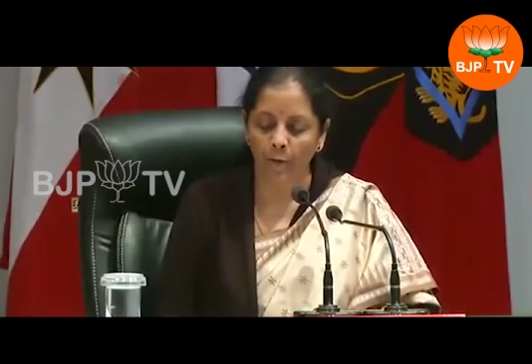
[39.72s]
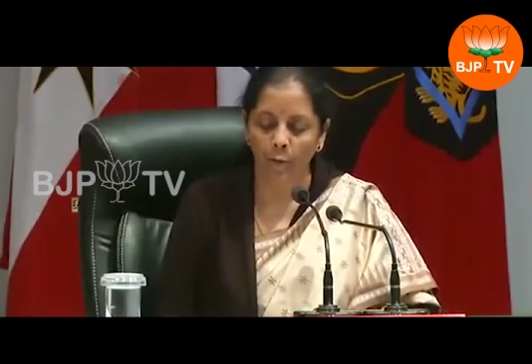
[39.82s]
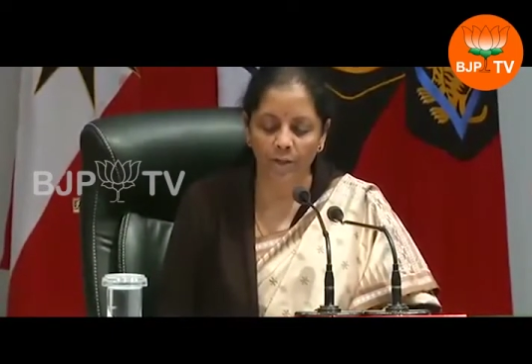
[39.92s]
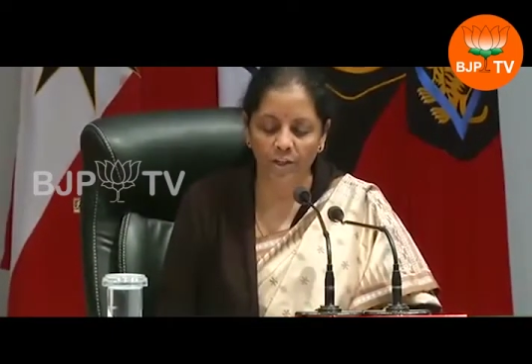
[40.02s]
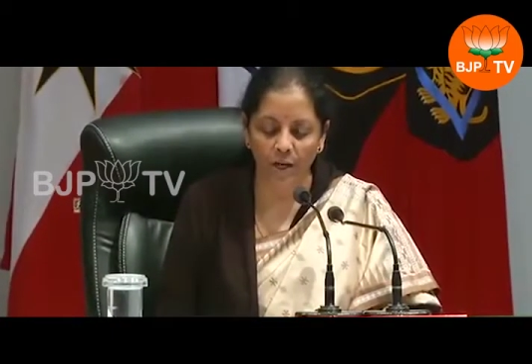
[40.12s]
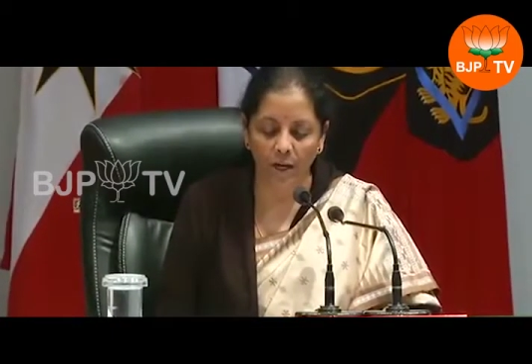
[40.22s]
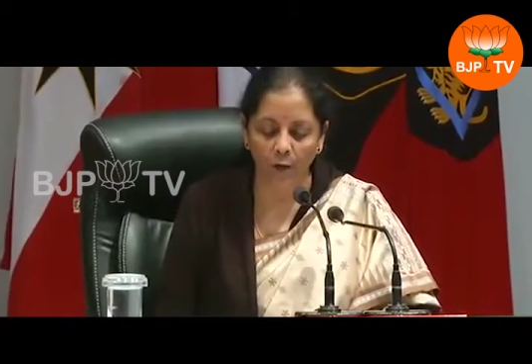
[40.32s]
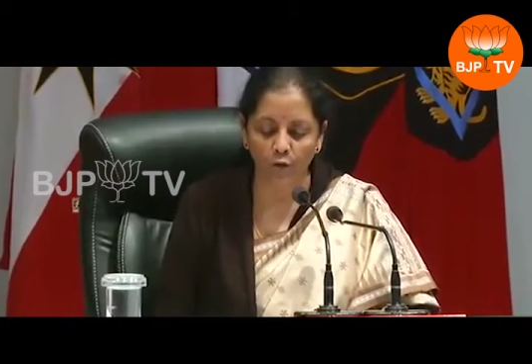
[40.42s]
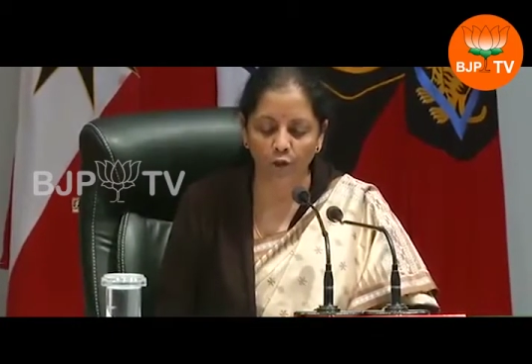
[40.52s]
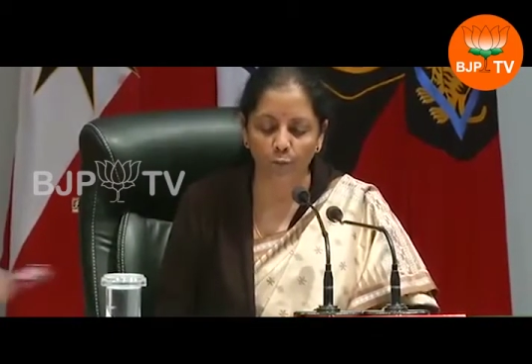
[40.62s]
which
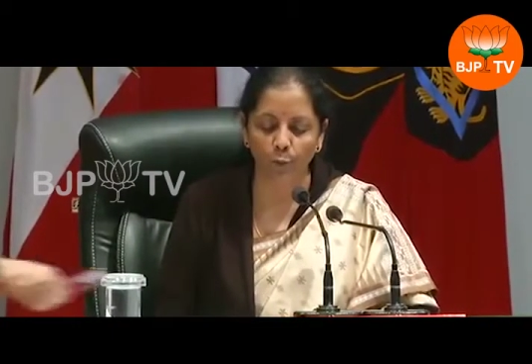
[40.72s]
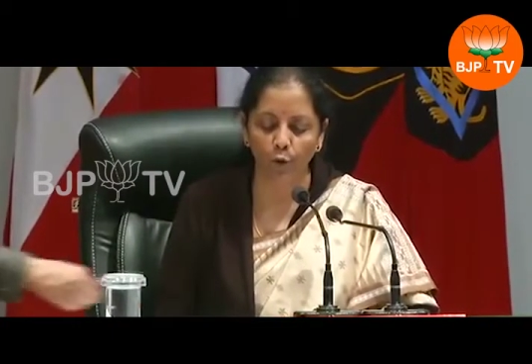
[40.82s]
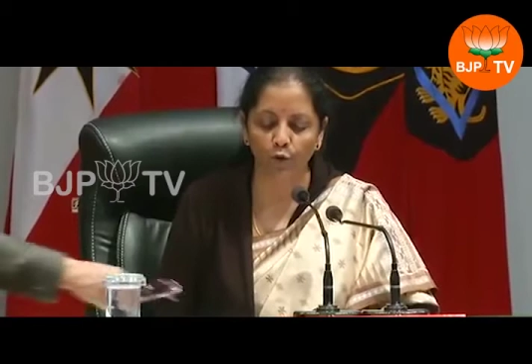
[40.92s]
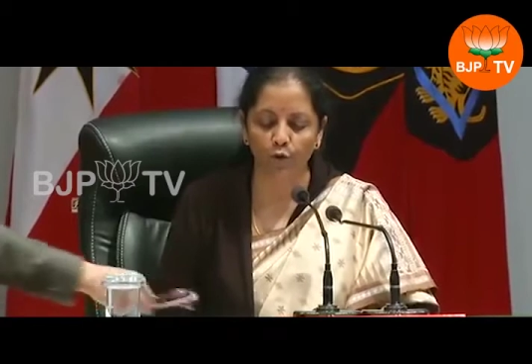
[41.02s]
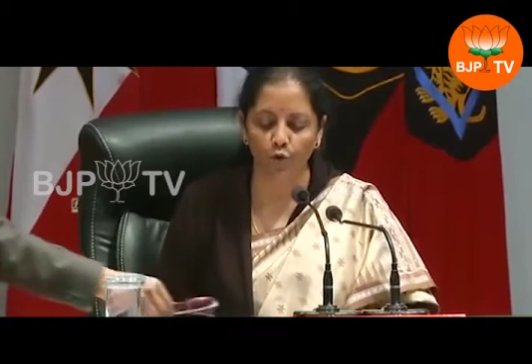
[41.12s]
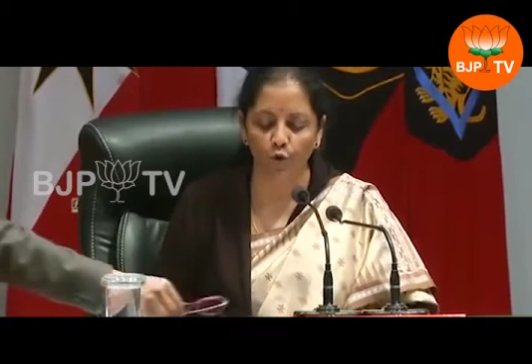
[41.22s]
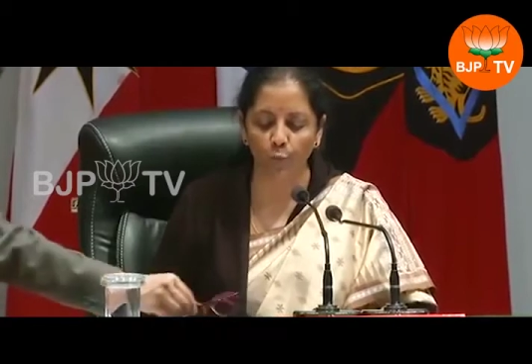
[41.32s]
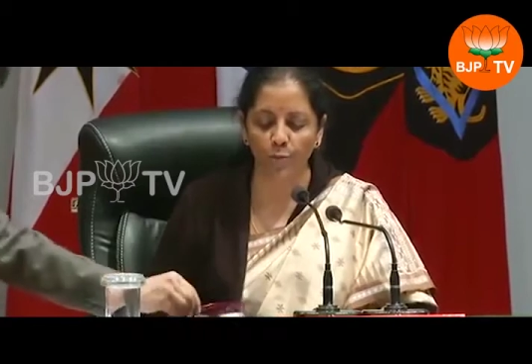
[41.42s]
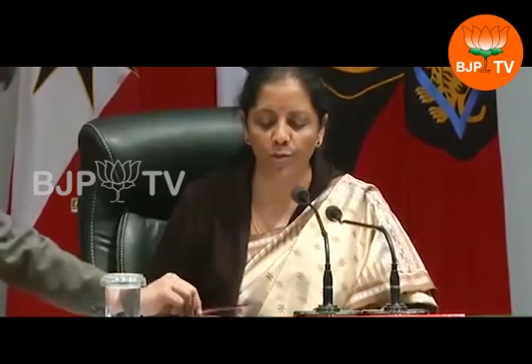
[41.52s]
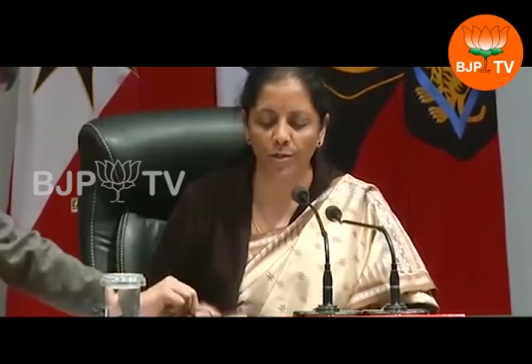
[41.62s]
housed both
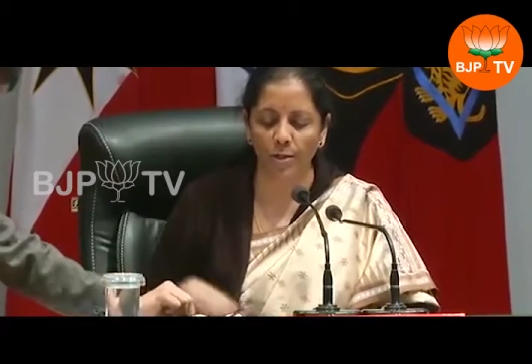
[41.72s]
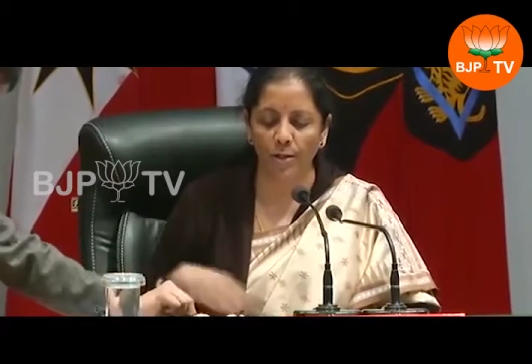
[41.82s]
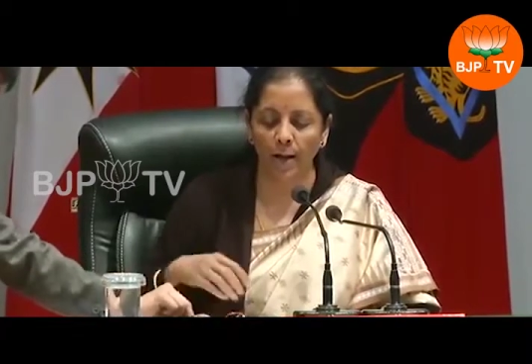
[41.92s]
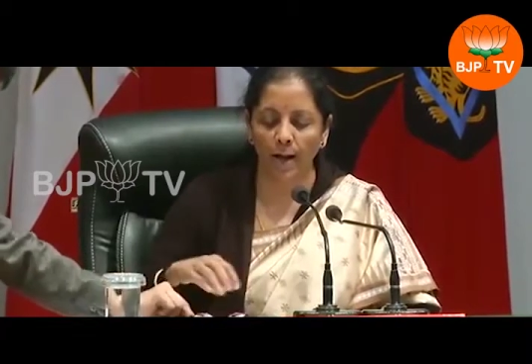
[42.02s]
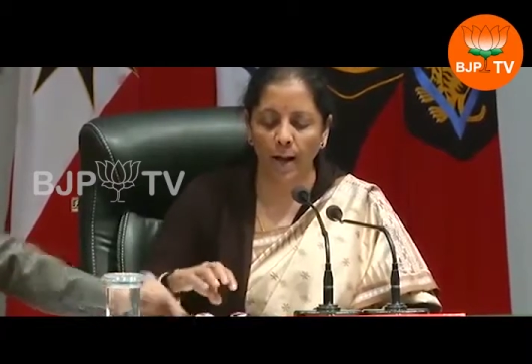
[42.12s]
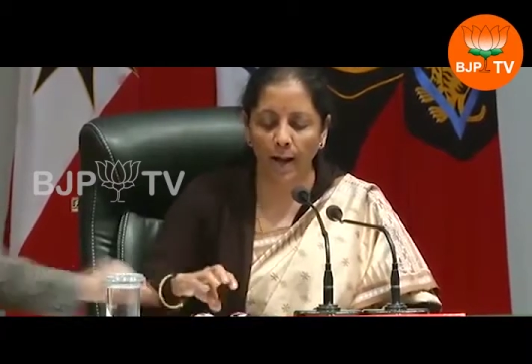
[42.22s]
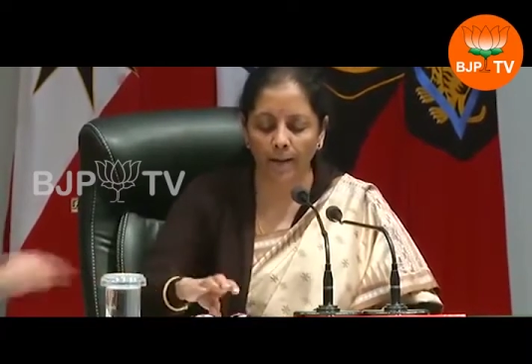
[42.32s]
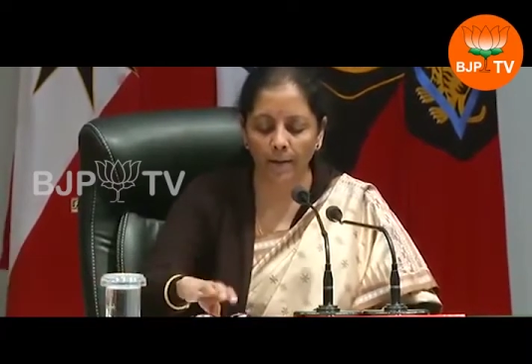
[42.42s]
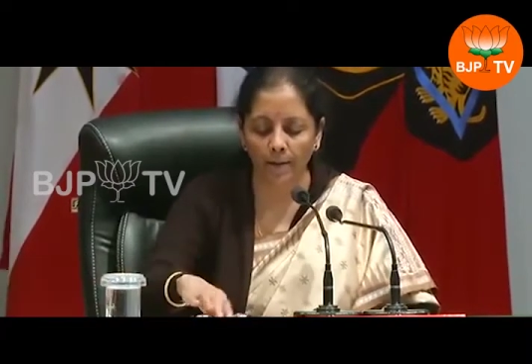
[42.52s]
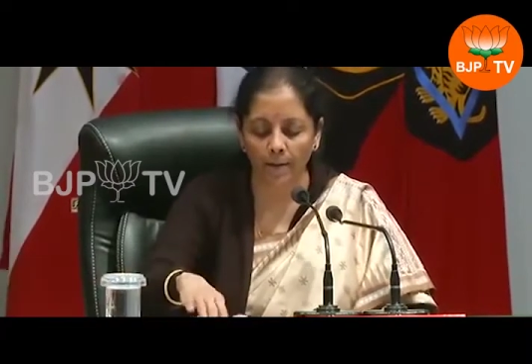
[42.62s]
troops
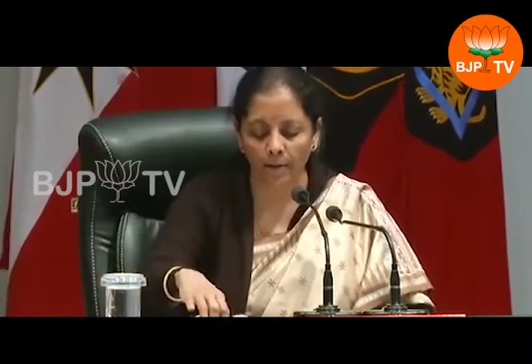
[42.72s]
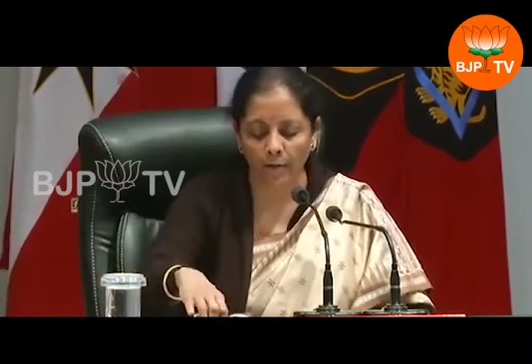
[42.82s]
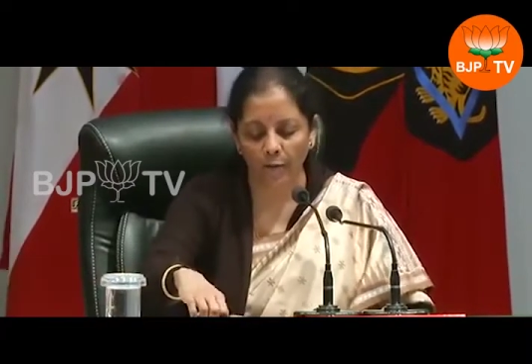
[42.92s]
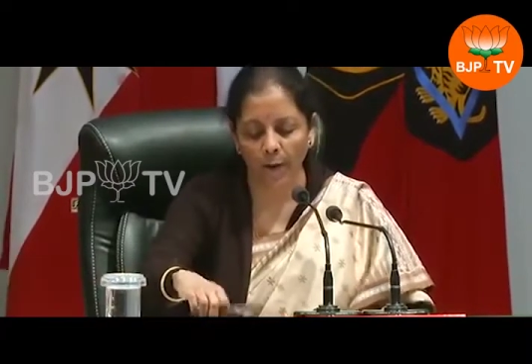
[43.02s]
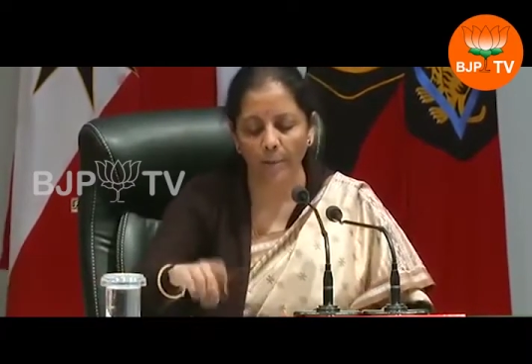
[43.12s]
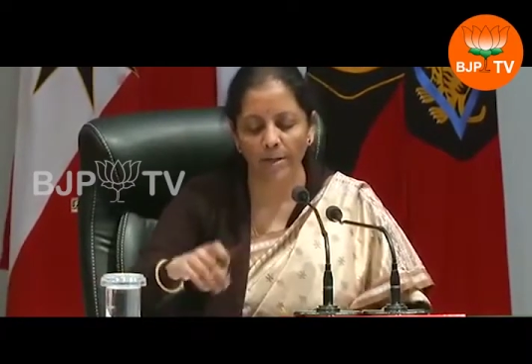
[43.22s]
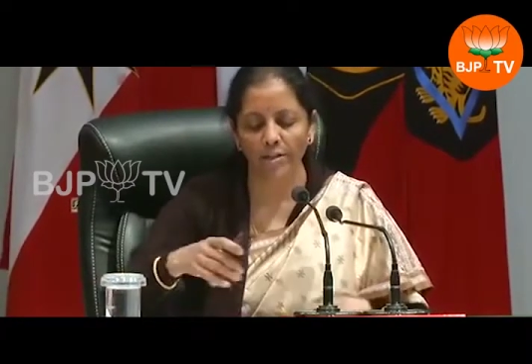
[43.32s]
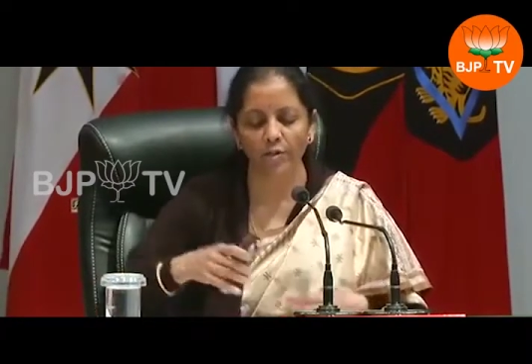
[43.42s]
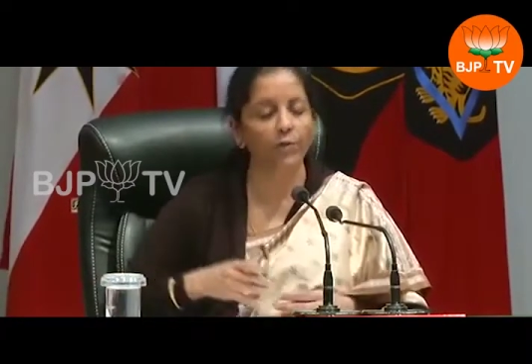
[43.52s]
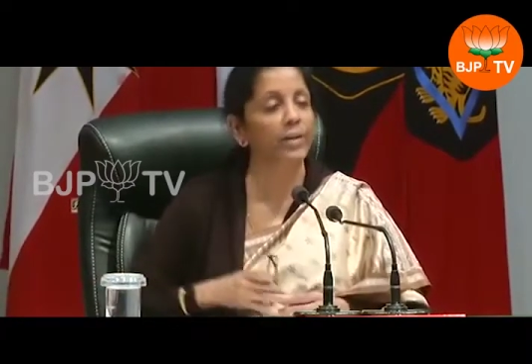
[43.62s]
and
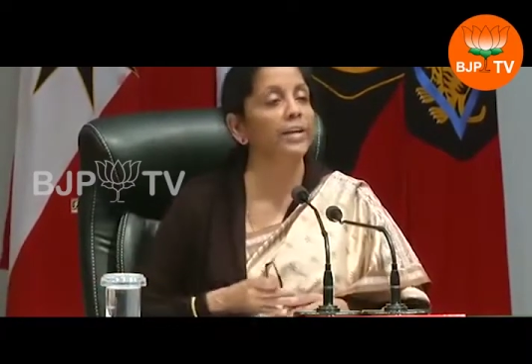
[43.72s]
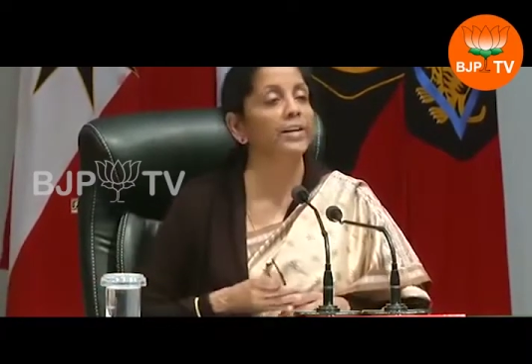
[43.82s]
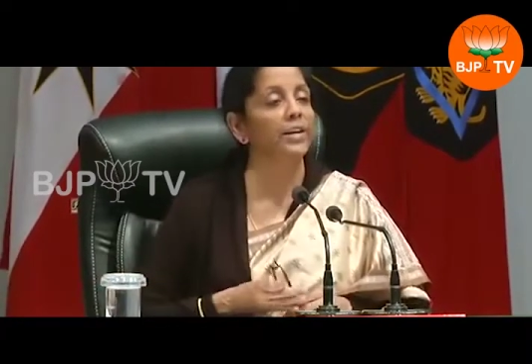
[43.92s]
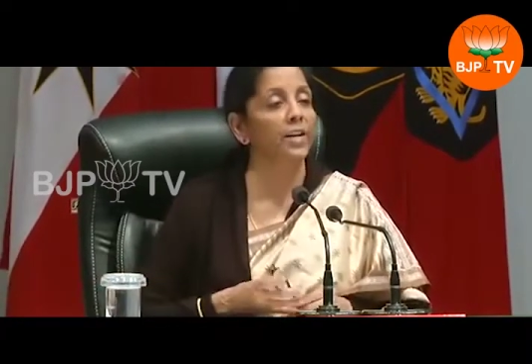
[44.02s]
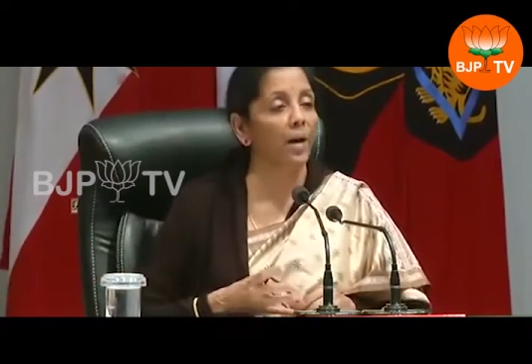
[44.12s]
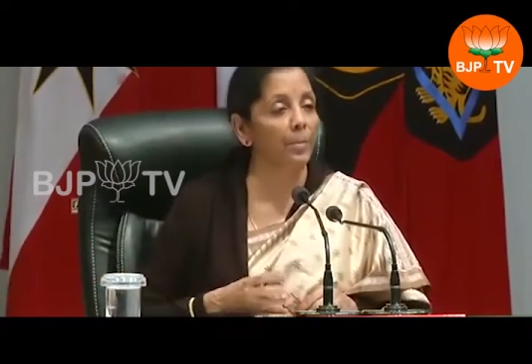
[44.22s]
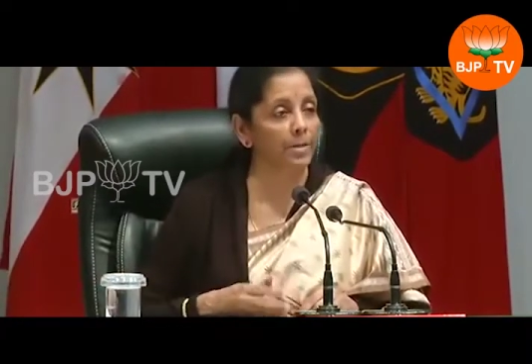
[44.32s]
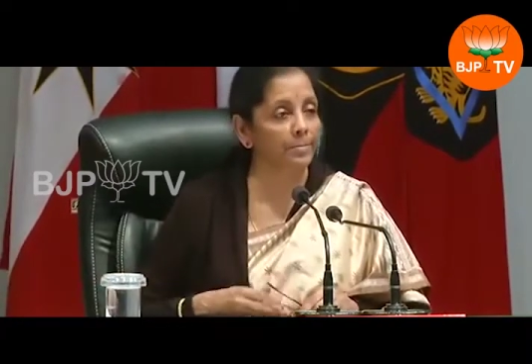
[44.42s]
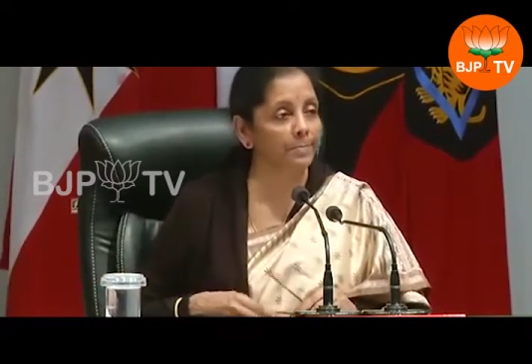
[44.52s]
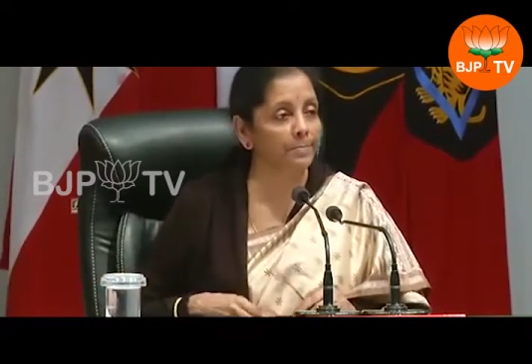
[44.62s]
families of the Indian Army.